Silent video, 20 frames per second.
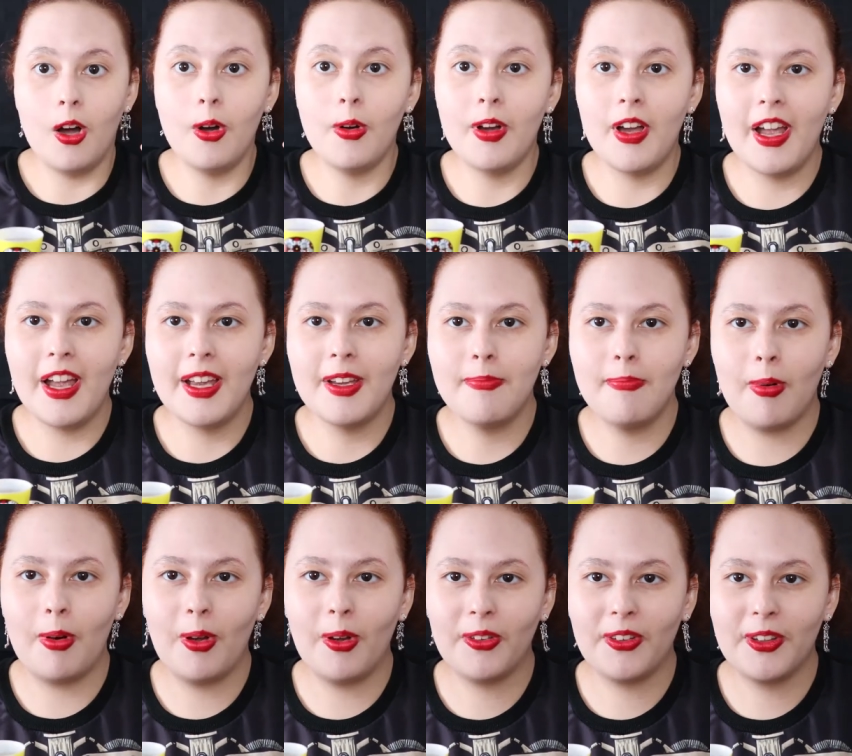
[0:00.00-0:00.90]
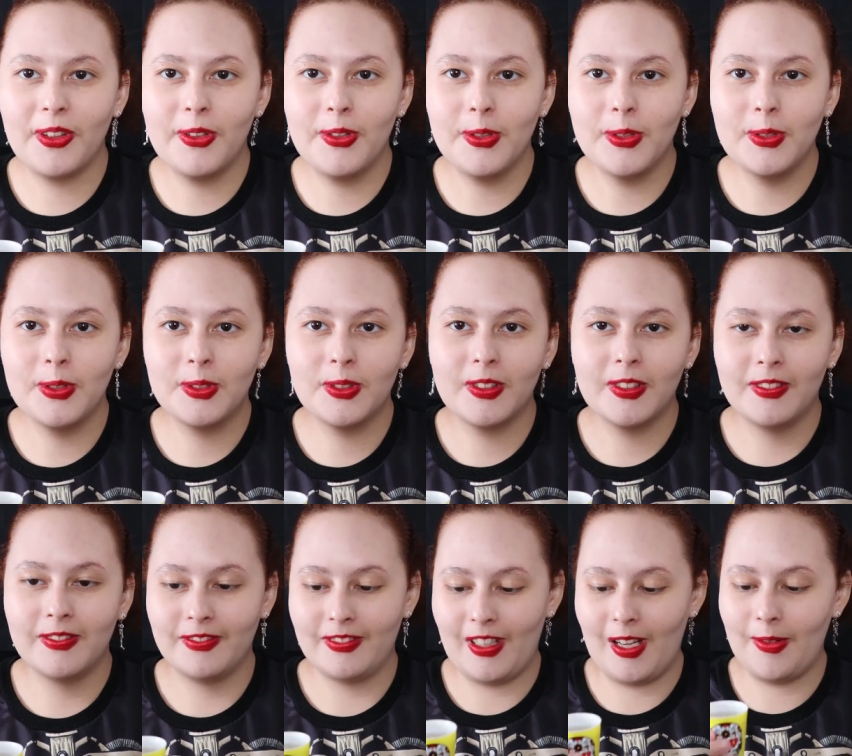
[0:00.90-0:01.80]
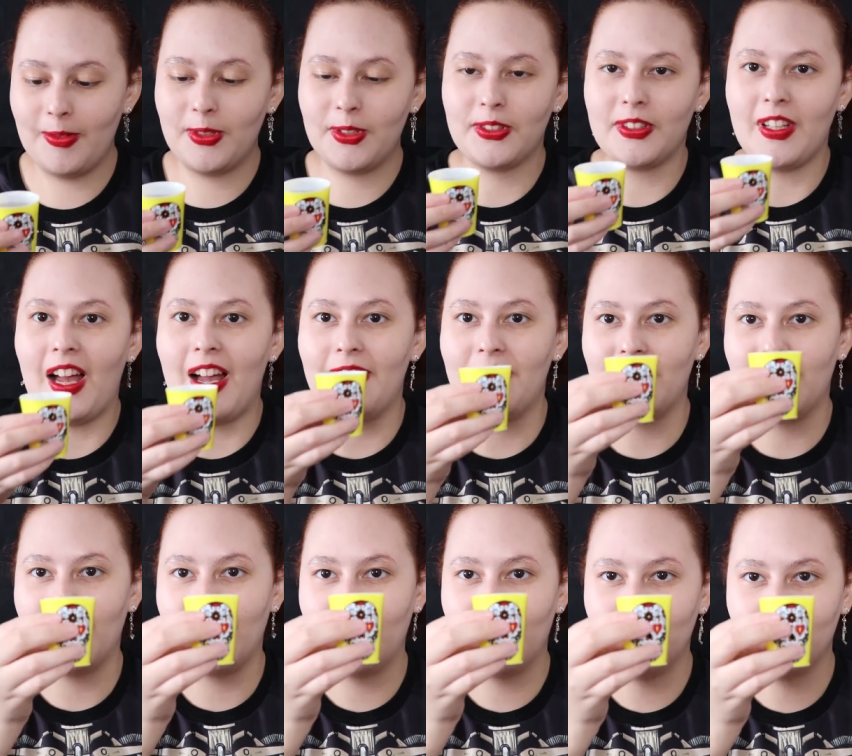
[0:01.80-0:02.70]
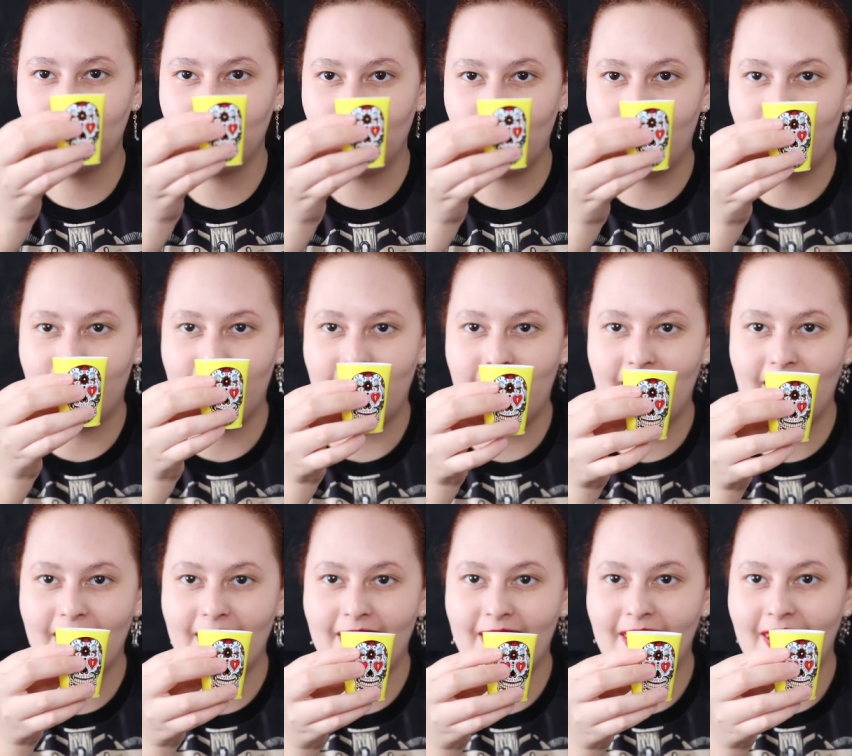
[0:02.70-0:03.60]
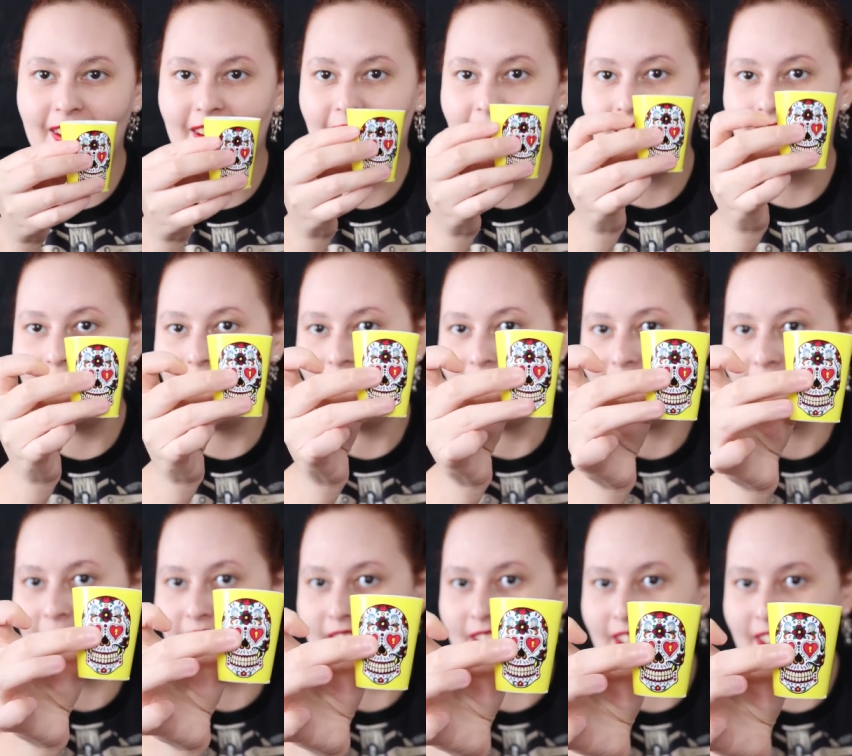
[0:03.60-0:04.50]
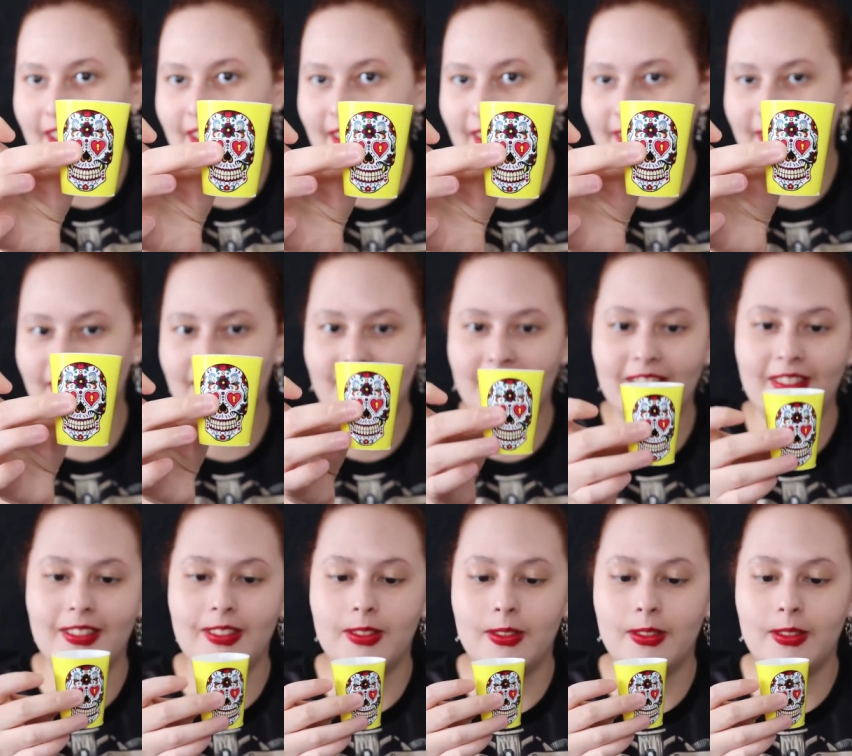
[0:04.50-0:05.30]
Oh hey, boils and ghouls. I'm just having a little drink here. Cheers.